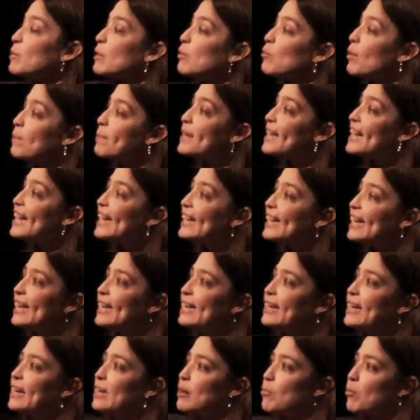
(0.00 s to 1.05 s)
to be repeated
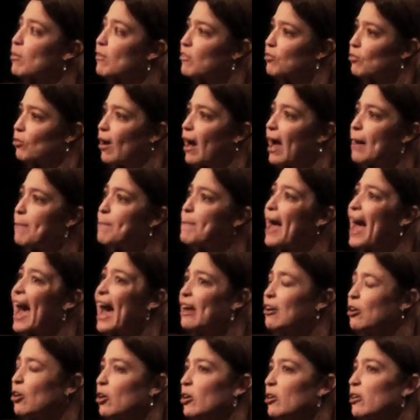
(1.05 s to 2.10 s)
in a prescribed
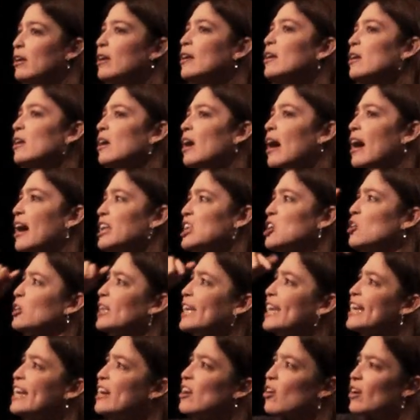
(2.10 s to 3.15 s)
pattern. Uh, you'll
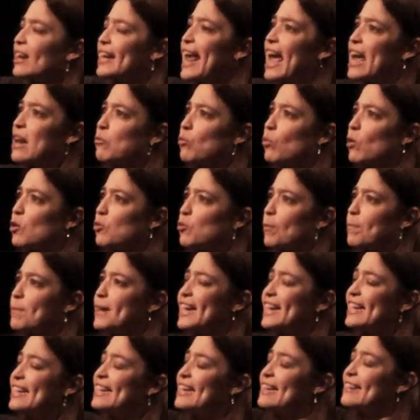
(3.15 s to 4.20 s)
hear an end word
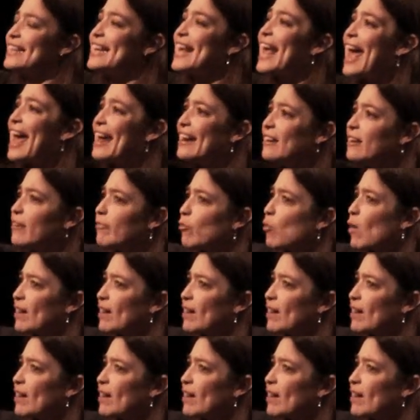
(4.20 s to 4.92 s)
repeated at the end of